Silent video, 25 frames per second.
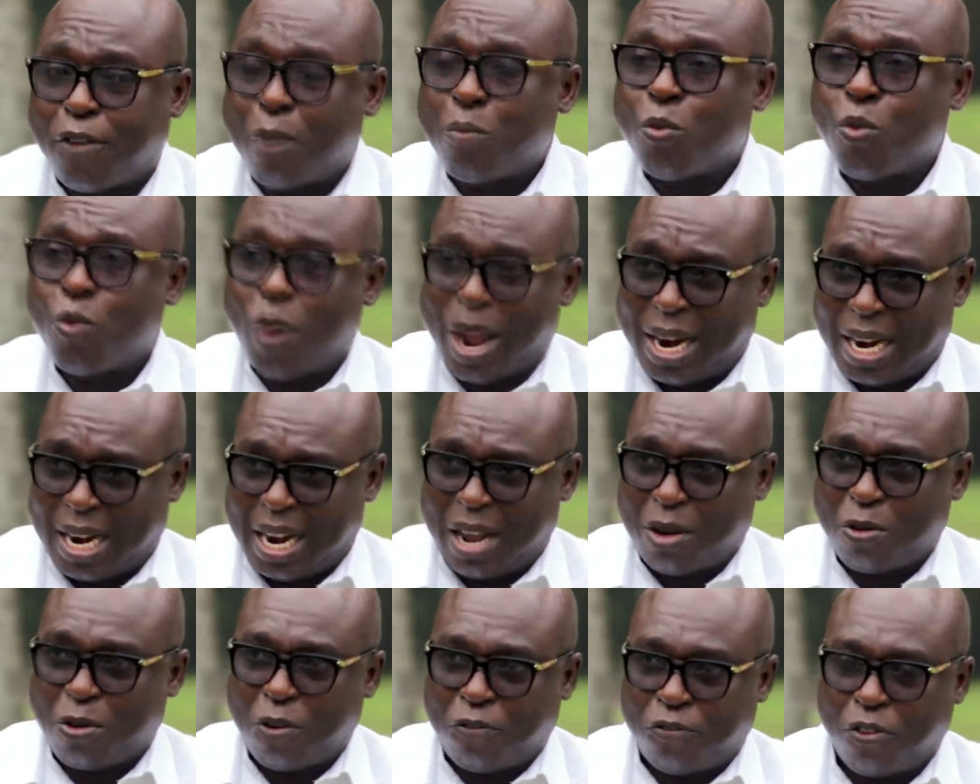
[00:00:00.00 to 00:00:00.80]
form
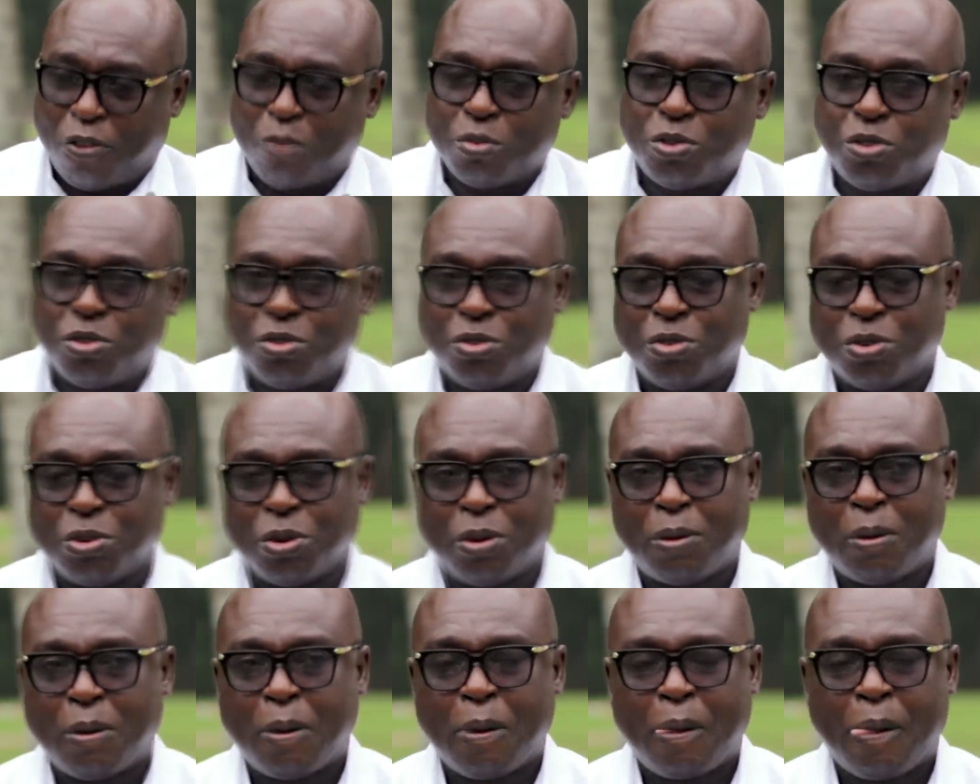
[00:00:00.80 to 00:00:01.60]
one, echo form
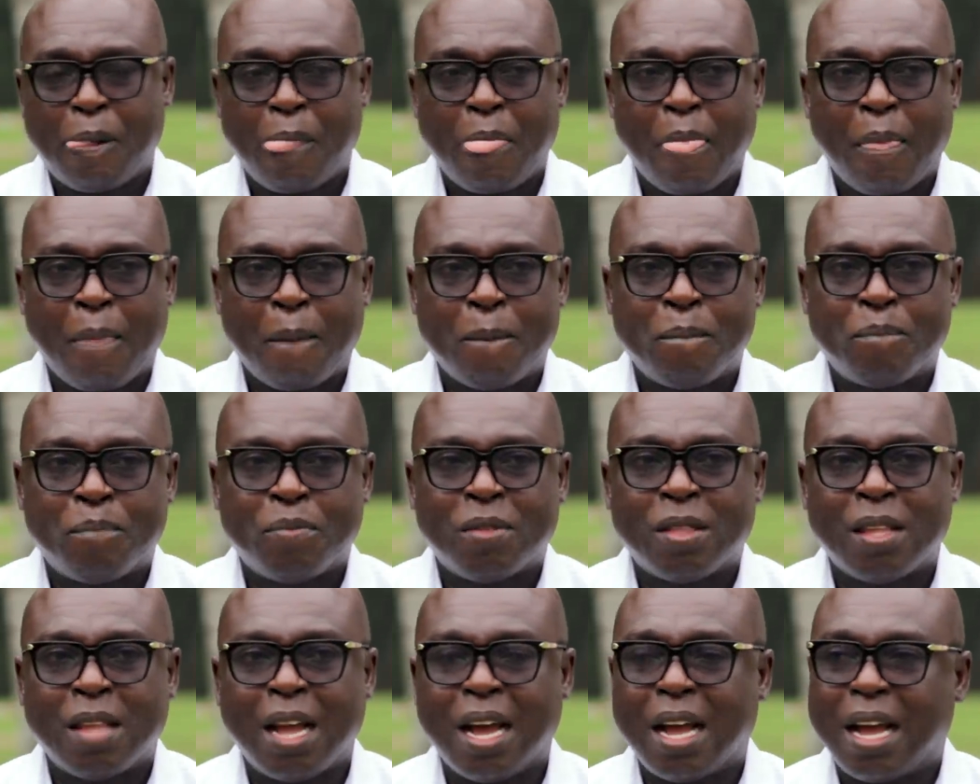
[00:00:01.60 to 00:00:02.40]
two, no.
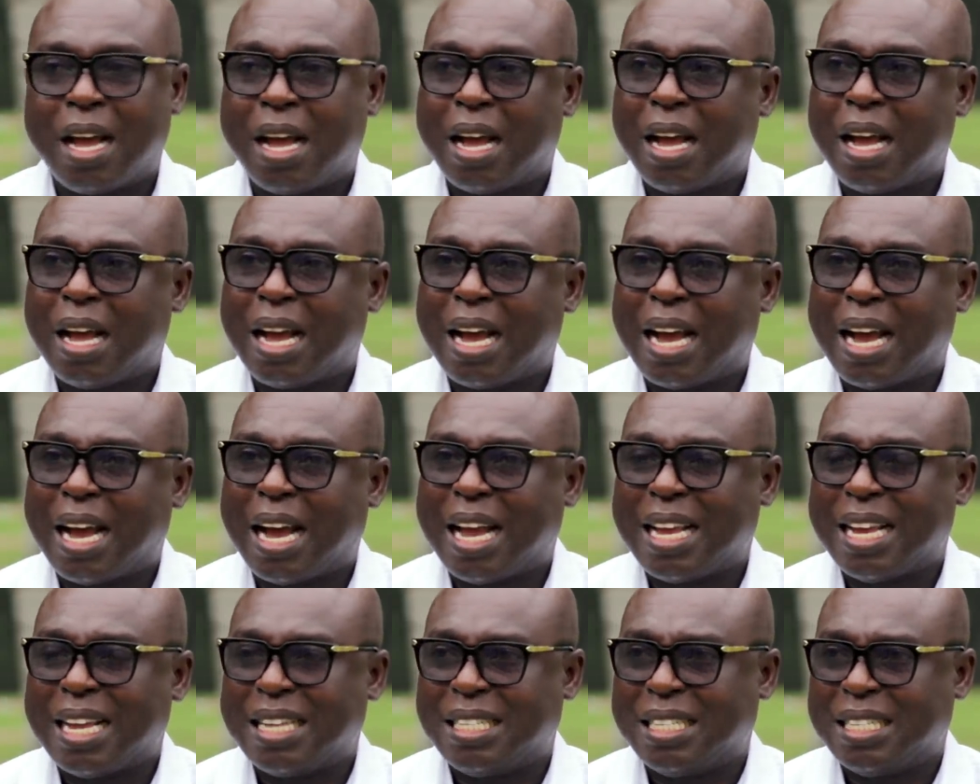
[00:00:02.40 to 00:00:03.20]
Now,
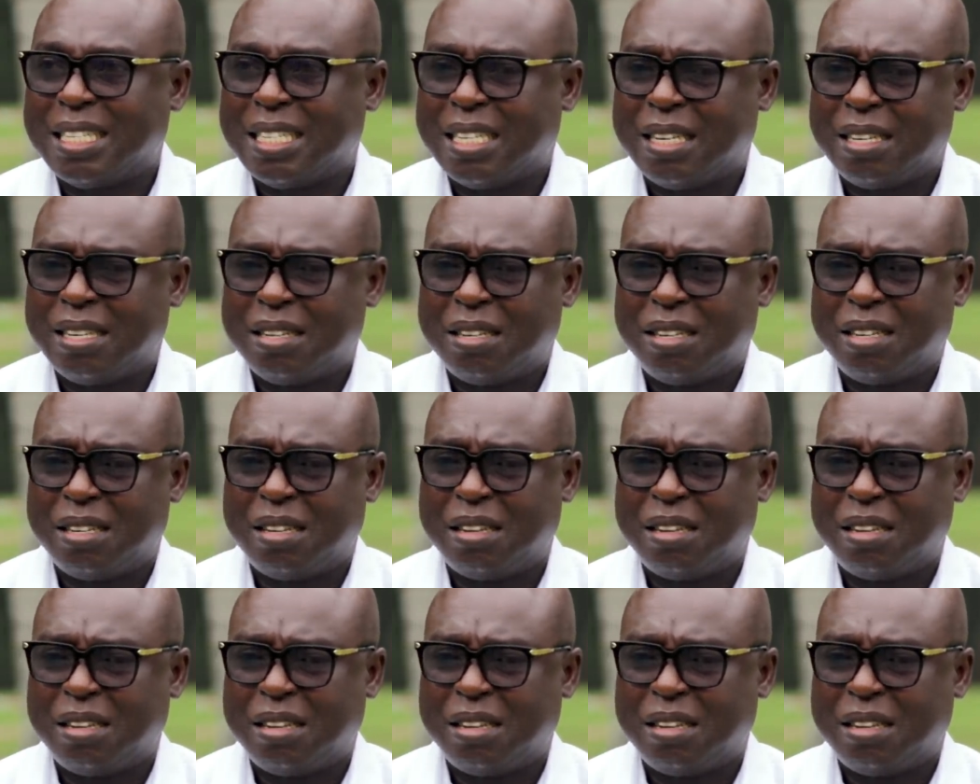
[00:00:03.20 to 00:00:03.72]
I had the.